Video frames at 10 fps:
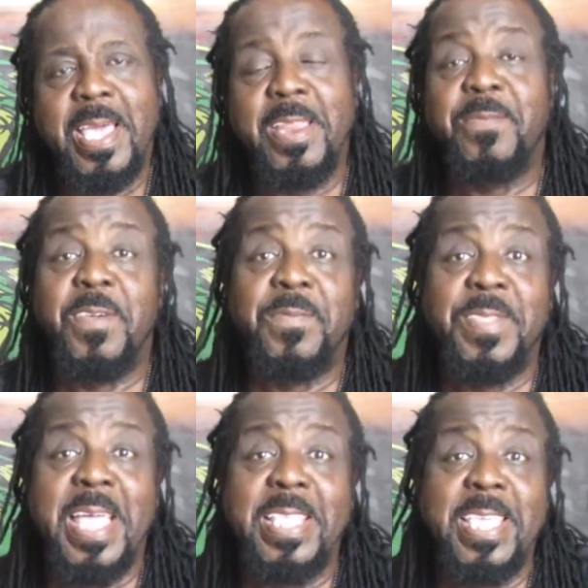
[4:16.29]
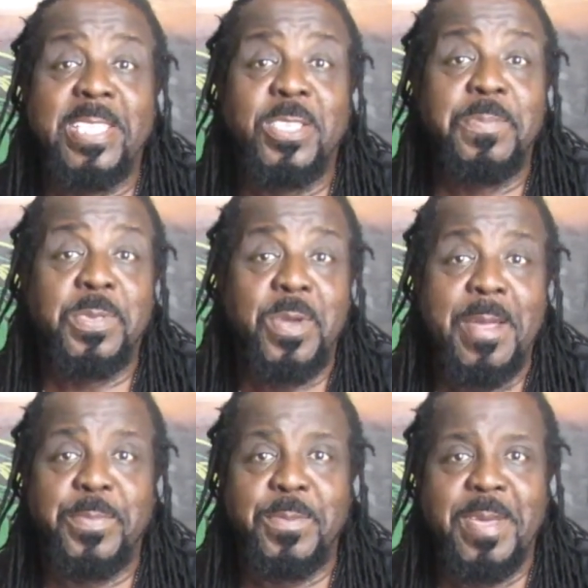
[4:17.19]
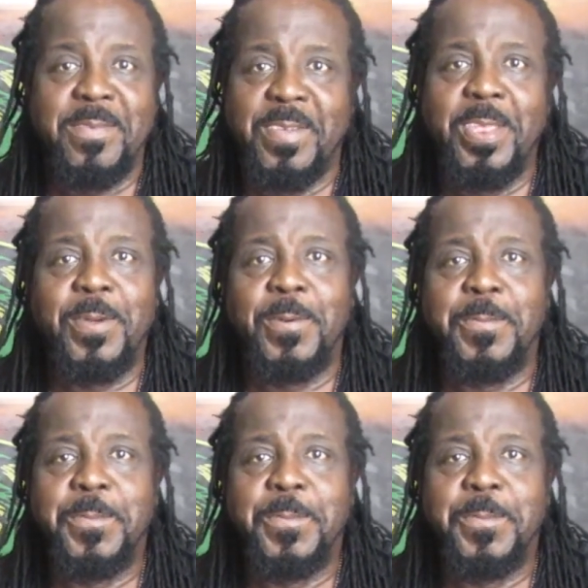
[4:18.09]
And if you have not yet subscribed to my video,